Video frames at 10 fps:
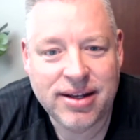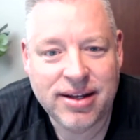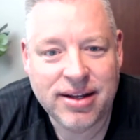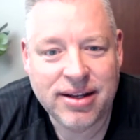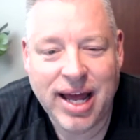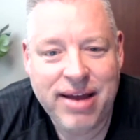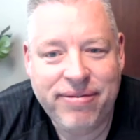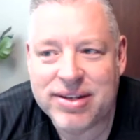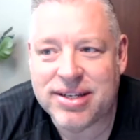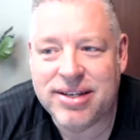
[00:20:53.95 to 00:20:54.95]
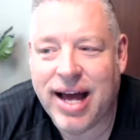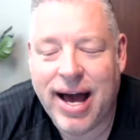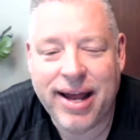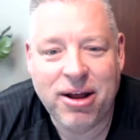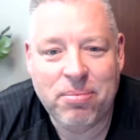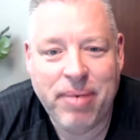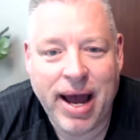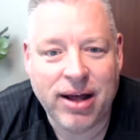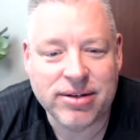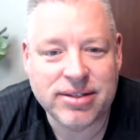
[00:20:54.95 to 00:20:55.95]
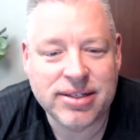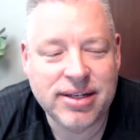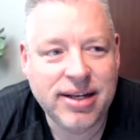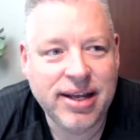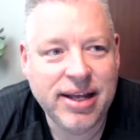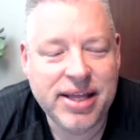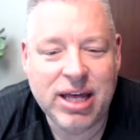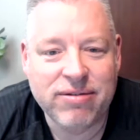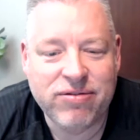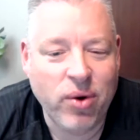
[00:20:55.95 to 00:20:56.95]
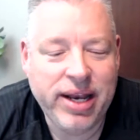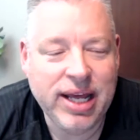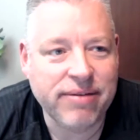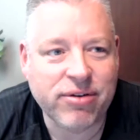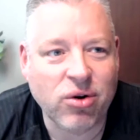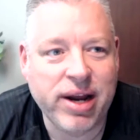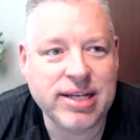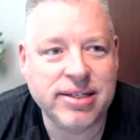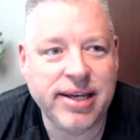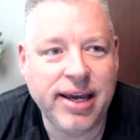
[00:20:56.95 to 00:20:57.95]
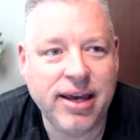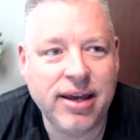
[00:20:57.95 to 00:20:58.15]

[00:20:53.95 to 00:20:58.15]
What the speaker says: Life is not about the avoiding of crazy